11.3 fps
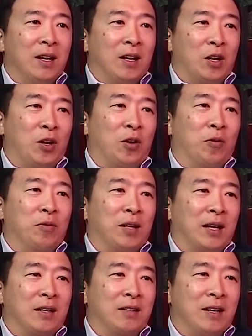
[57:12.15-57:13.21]
you know,
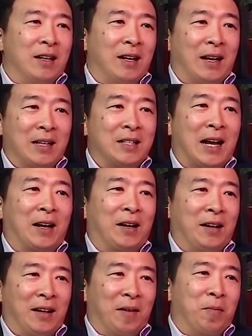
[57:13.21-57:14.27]
like like is that
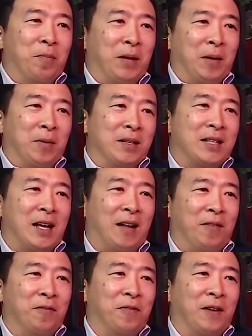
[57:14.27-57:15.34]
gonna be able to
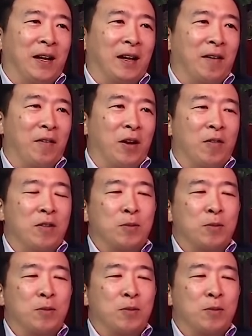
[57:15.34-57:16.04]
solve like you know this